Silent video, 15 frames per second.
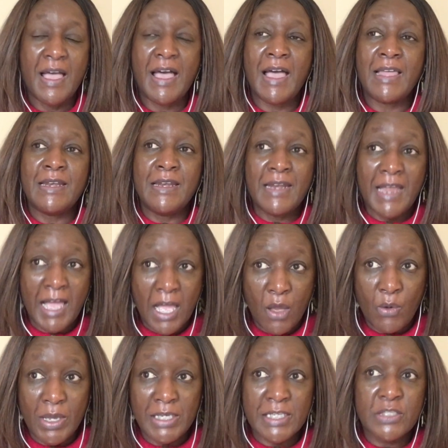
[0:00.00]
And
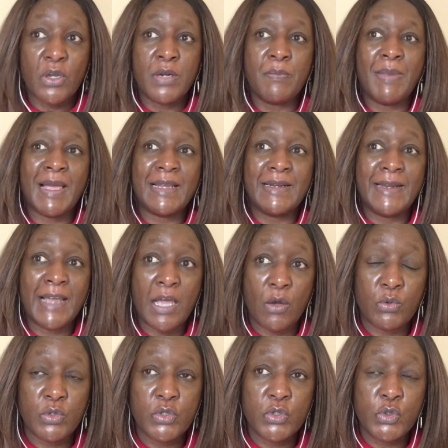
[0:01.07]
now it has gone back
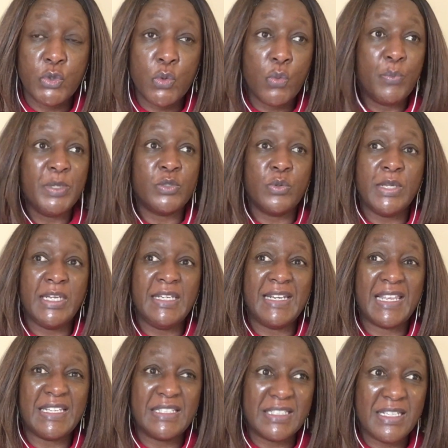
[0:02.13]
down to between
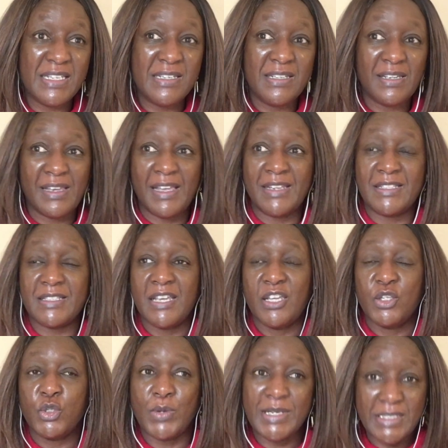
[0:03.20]
19 and
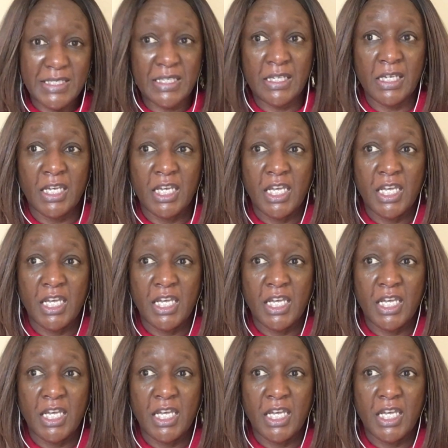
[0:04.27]
20